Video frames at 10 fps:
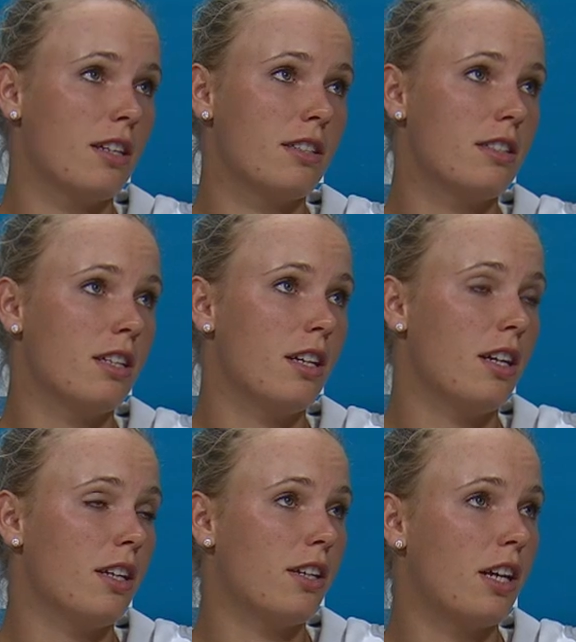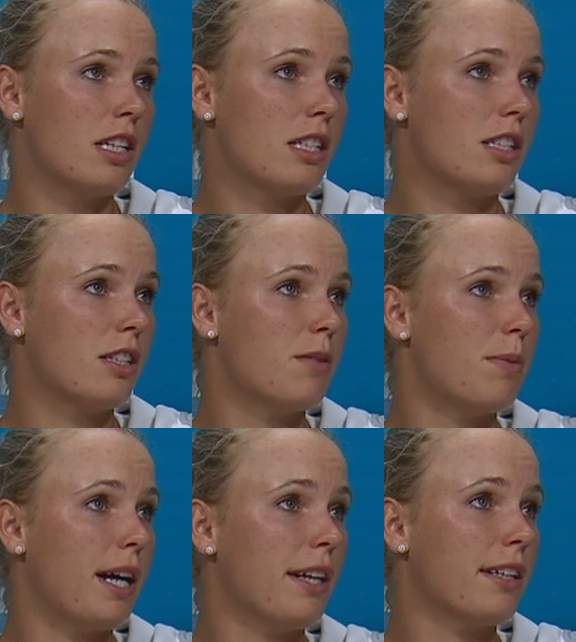And, you know, I just need to go
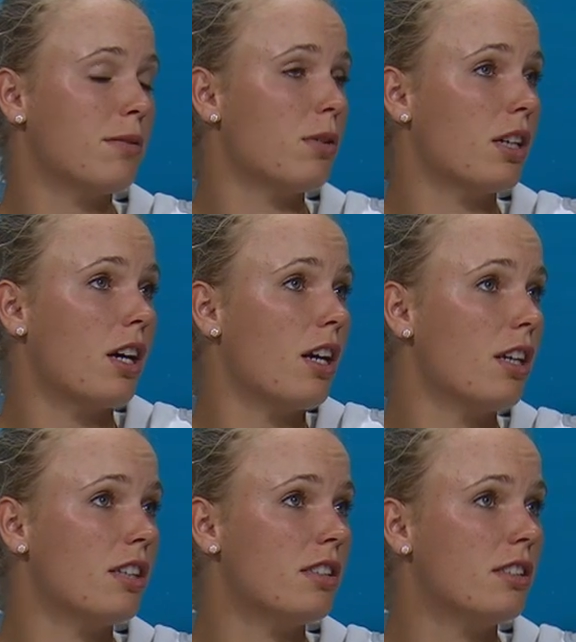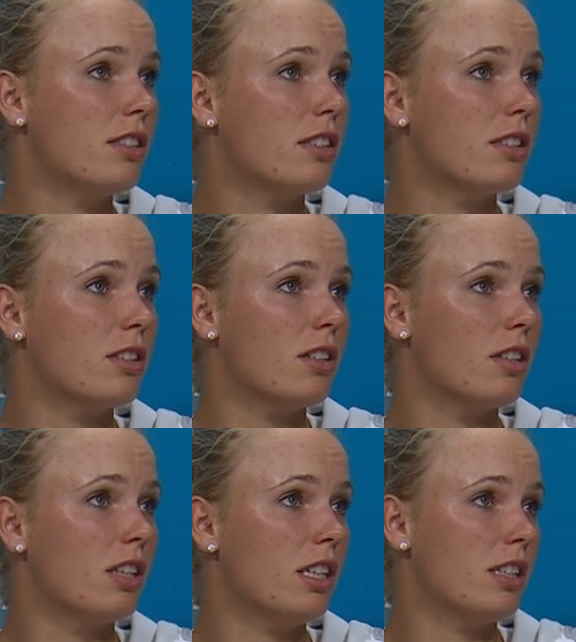back and work hard, and it's
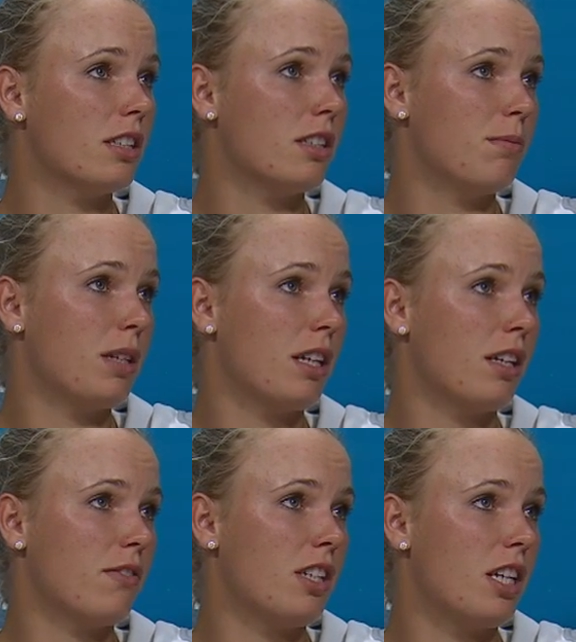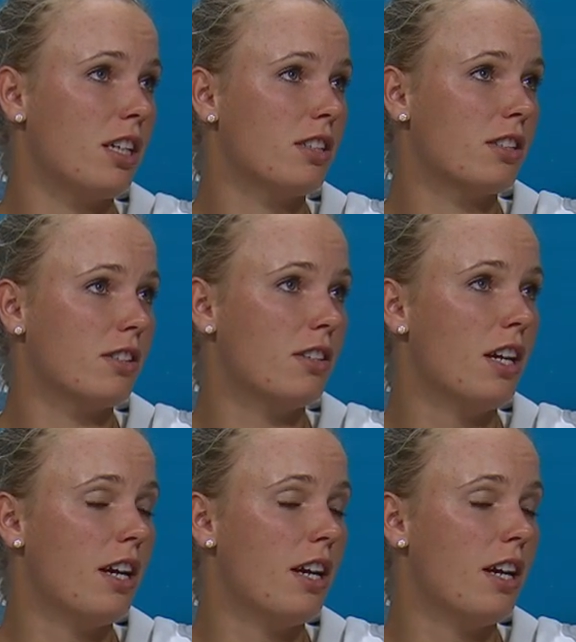early, still beginning of the year, so